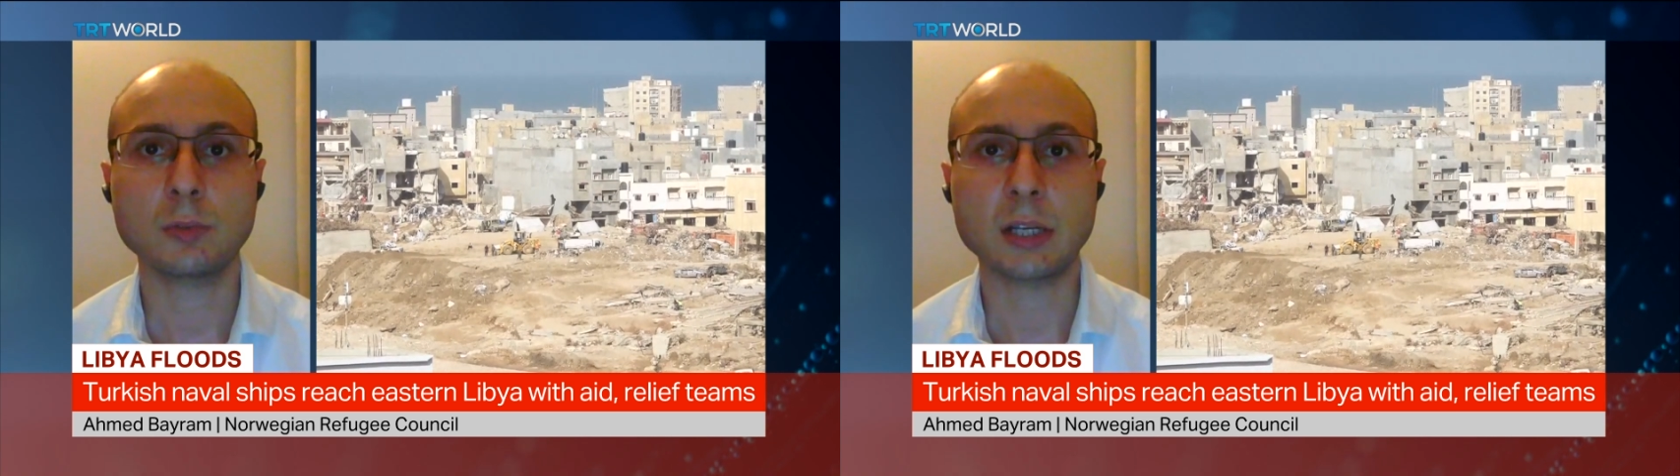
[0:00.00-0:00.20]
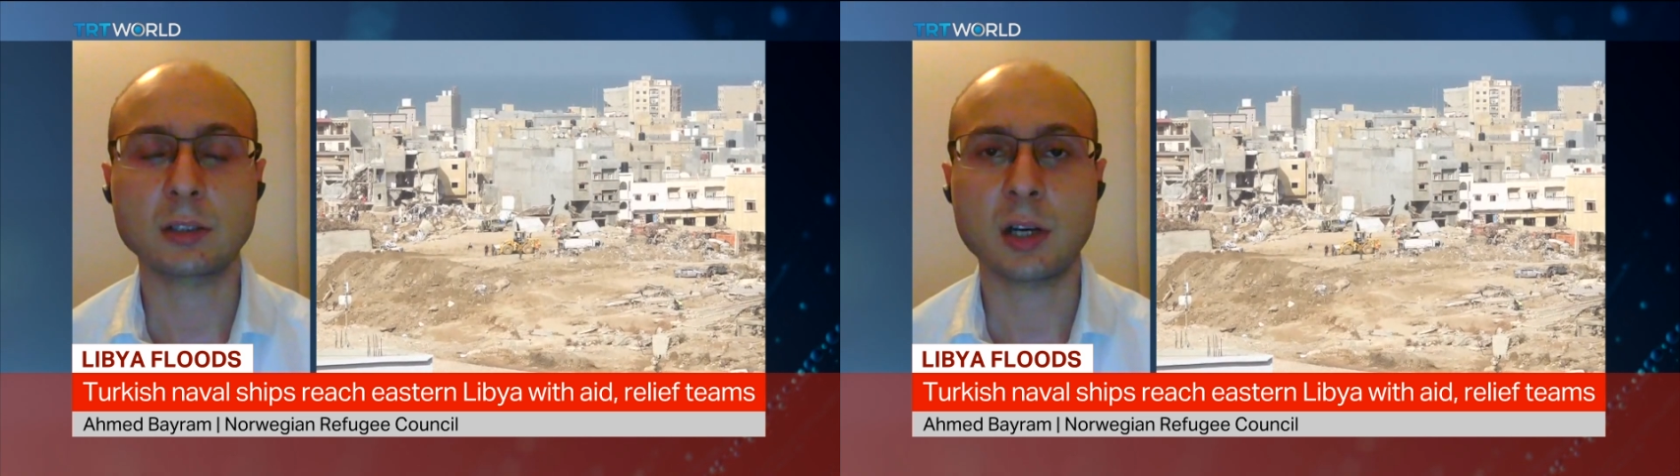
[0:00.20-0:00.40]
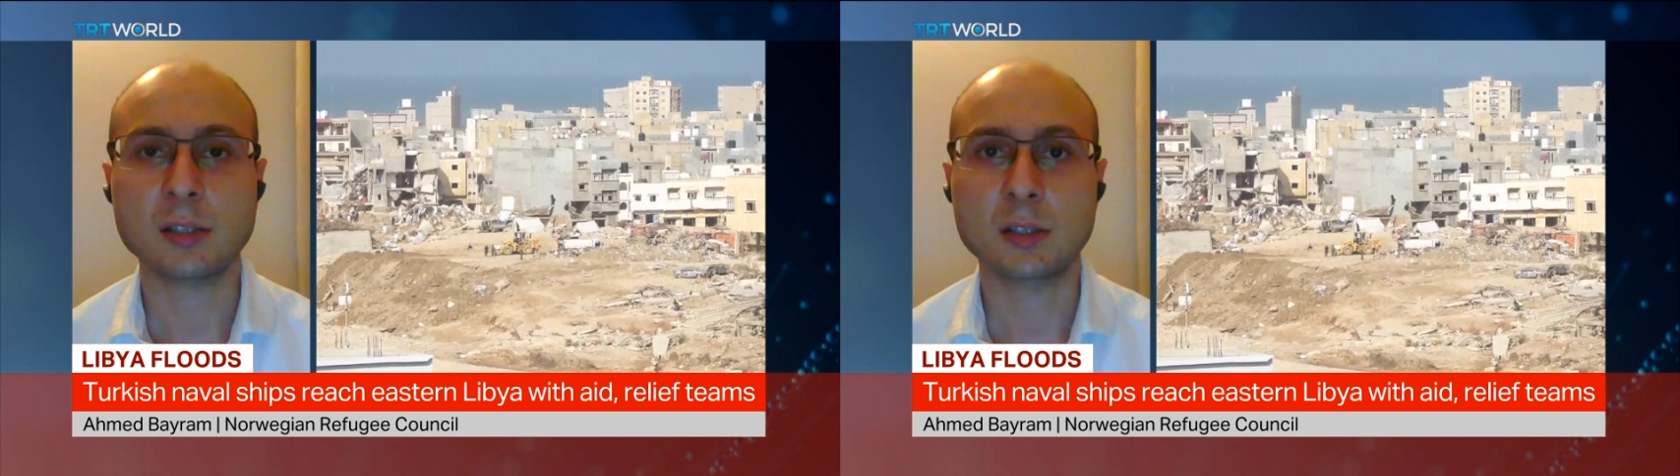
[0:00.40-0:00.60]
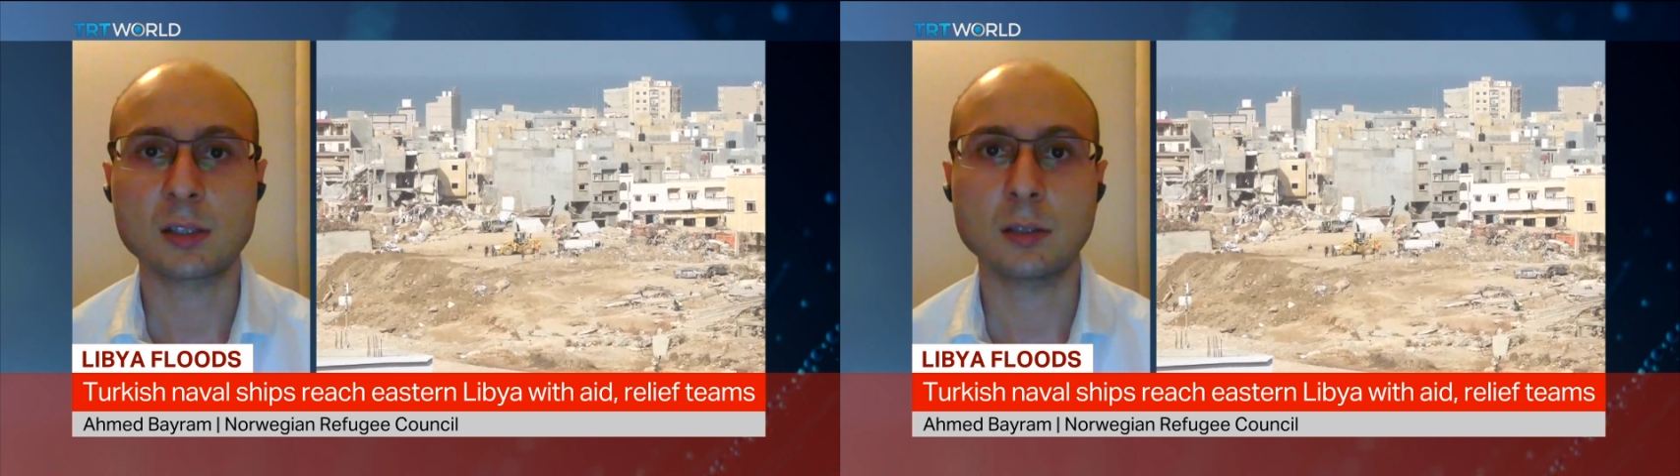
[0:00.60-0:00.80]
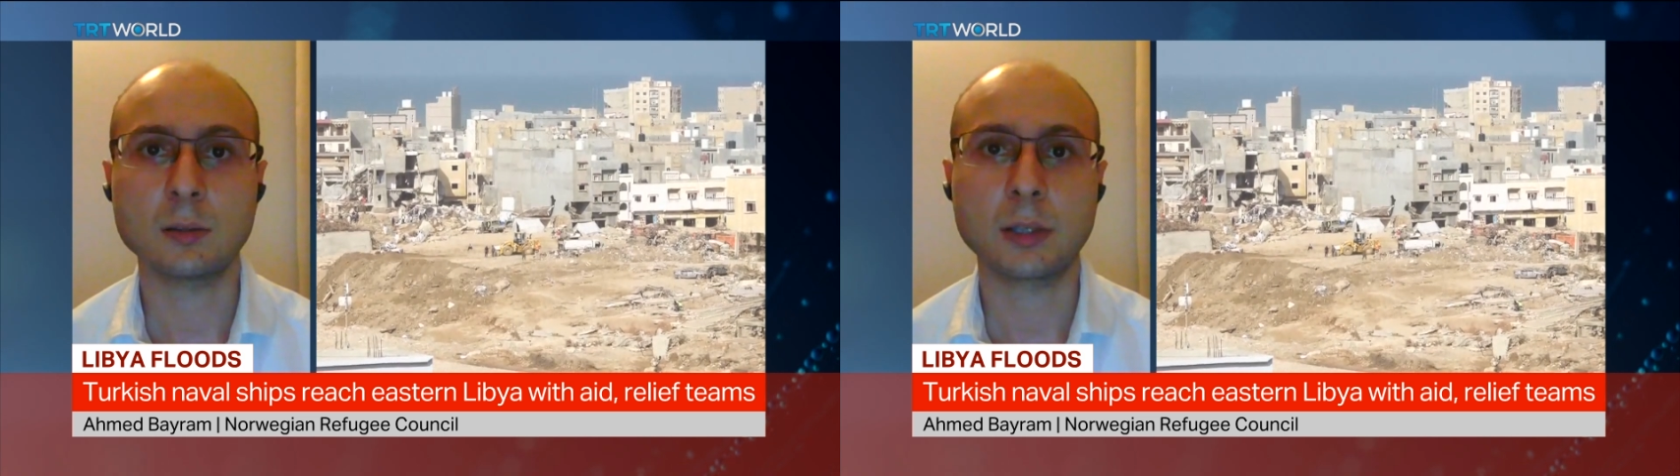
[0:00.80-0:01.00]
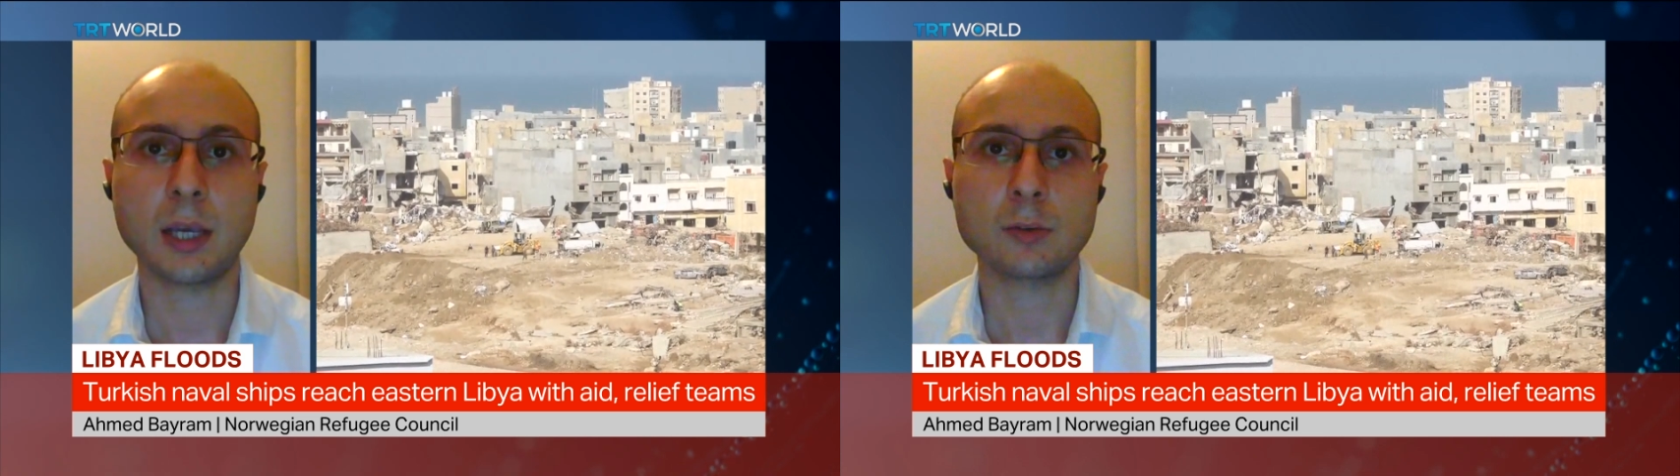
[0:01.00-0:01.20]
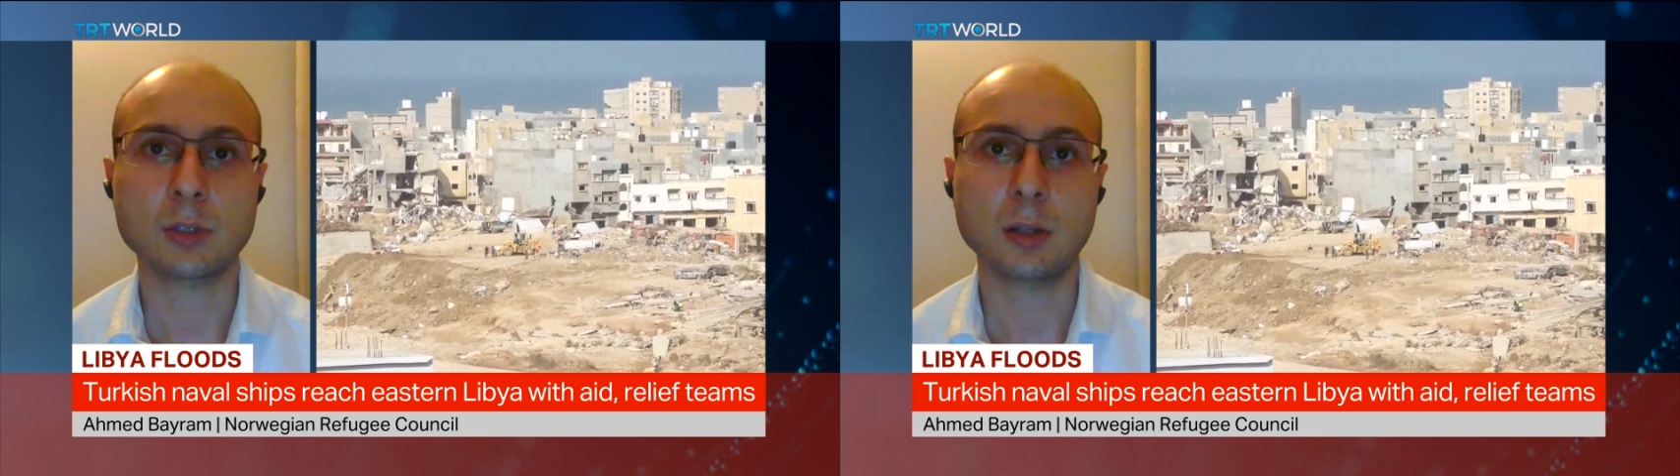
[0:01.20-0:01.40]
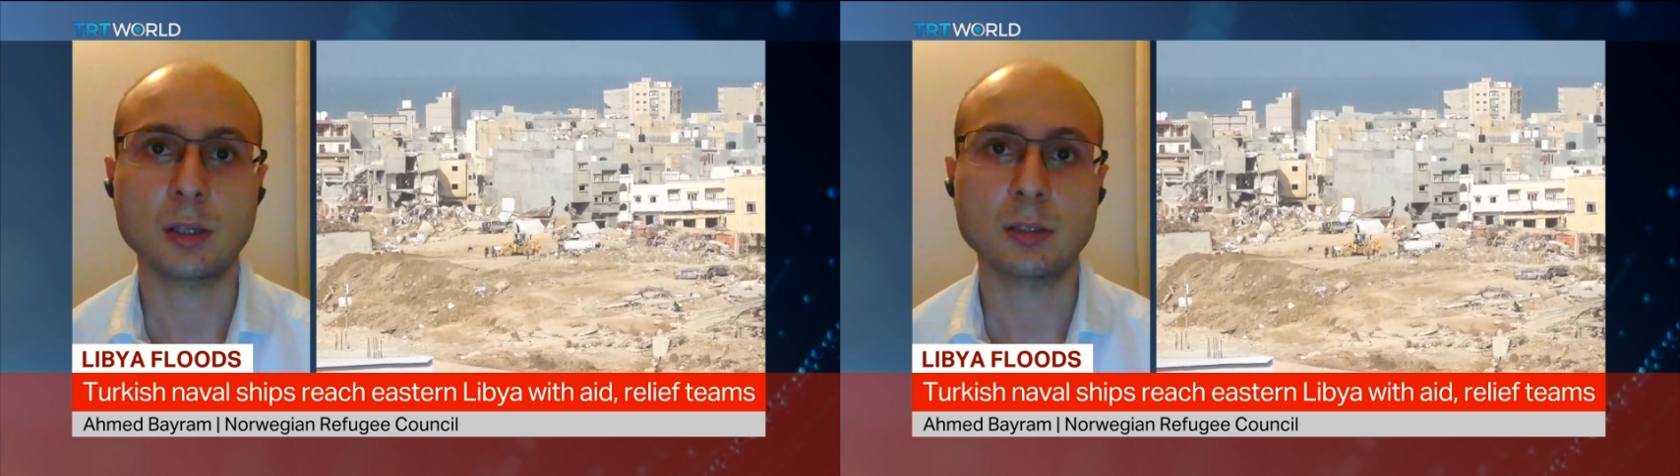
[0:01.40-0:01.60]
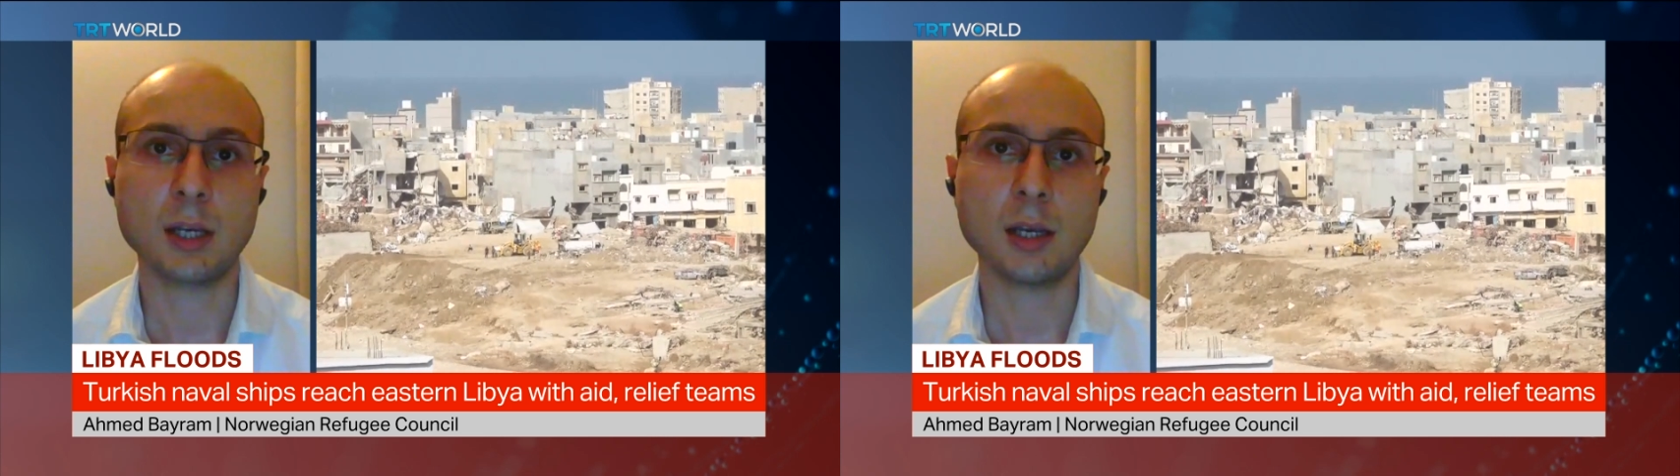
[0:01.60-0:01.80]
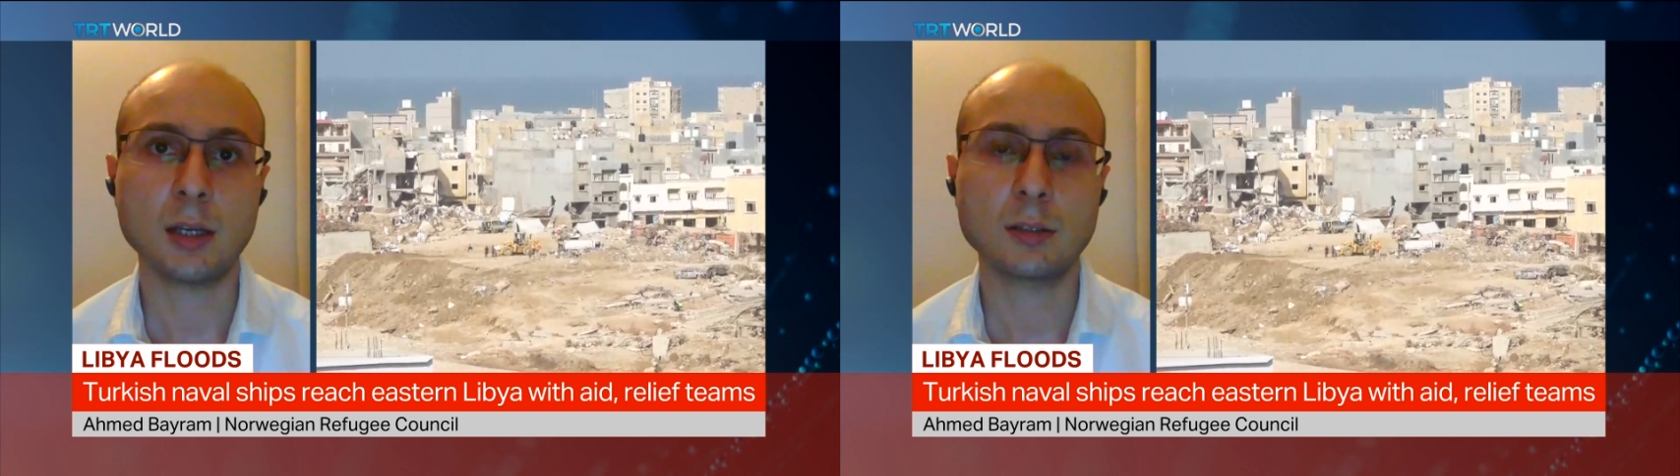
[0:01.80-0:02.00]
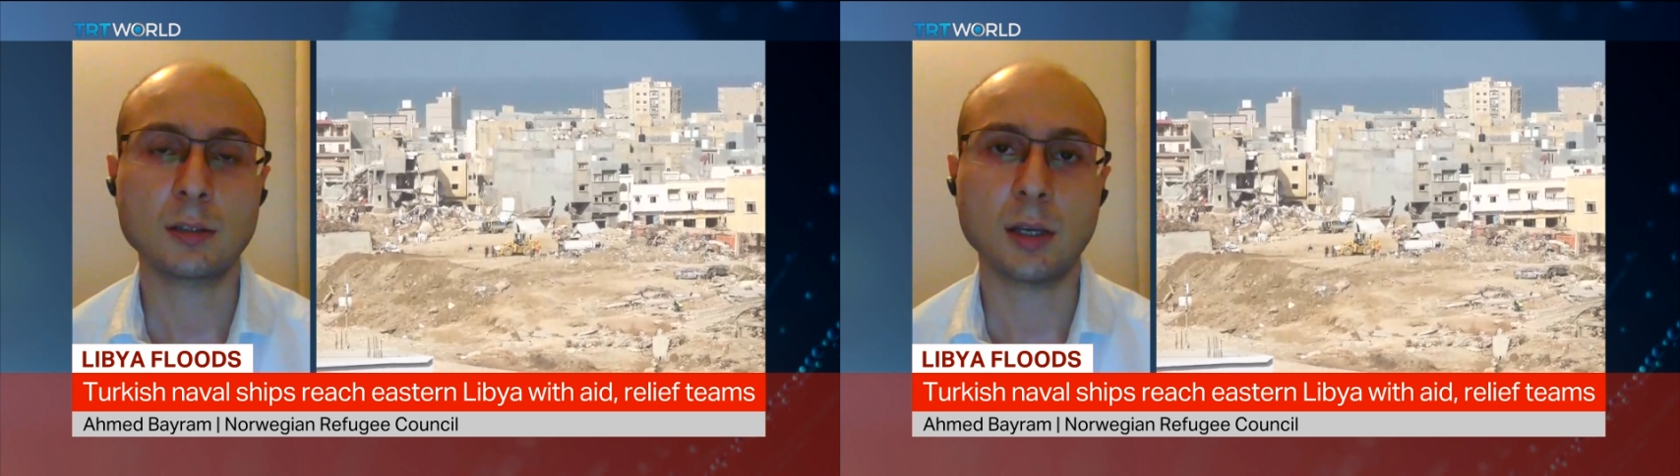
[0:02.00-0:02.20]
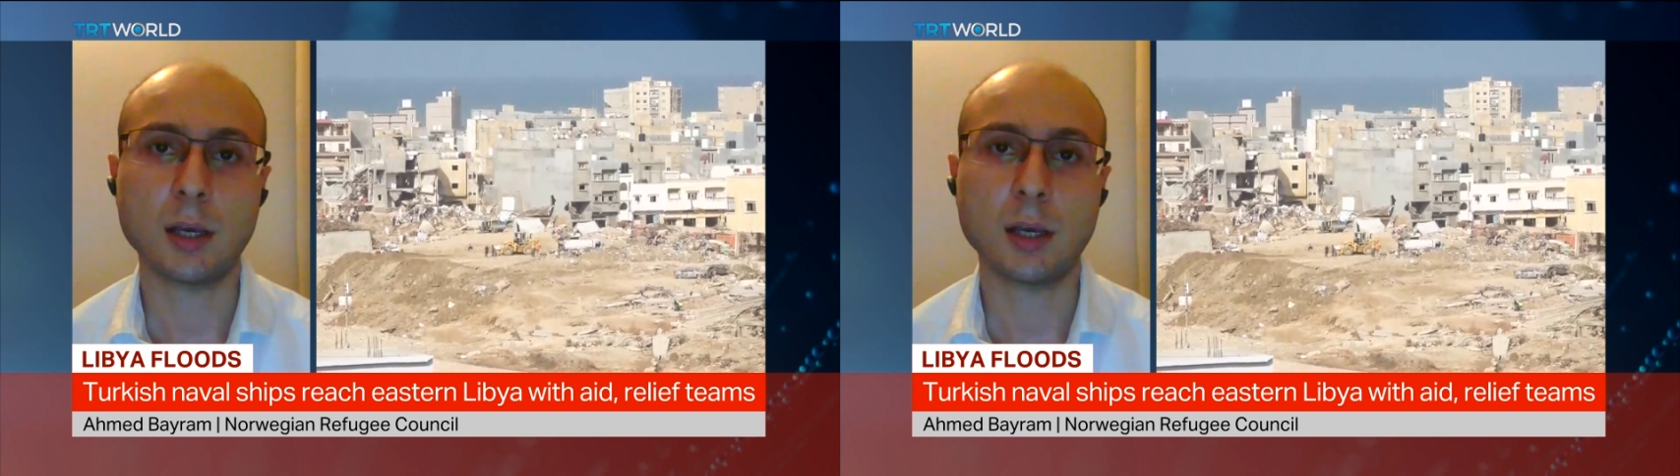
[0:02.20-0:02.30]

Red Crescent still counting the dead,